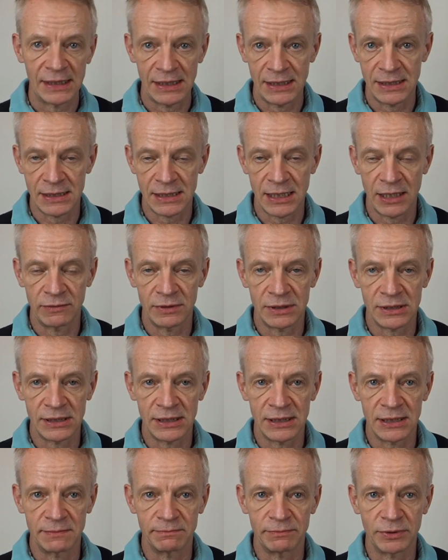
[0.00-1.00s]
It is
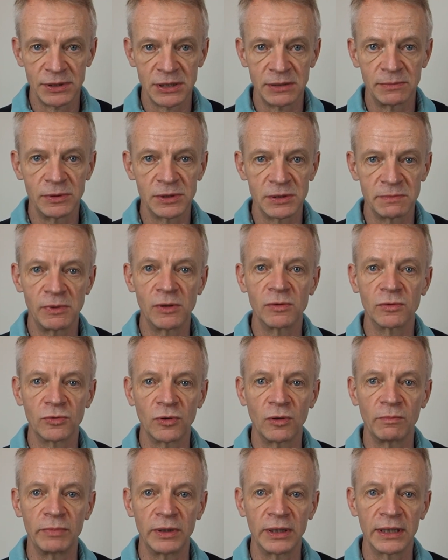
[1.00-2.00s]
guaranteed impossible to bolt
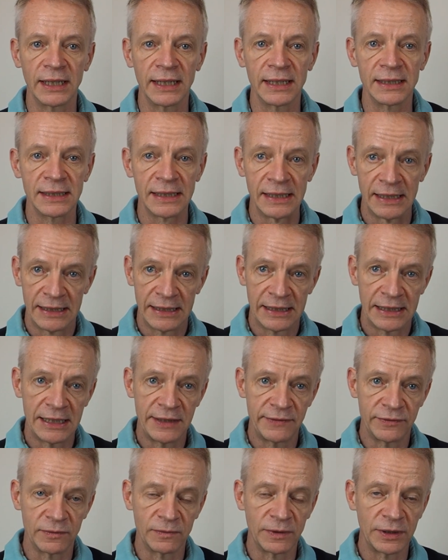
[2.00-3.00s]
crop by hand,
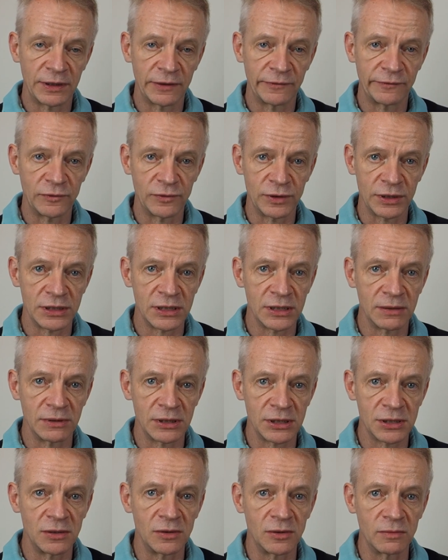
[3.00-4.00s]
even with the
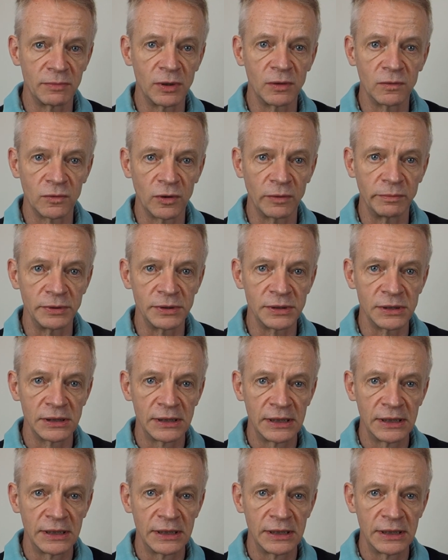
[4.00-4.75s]
42-inch long bolt croppers.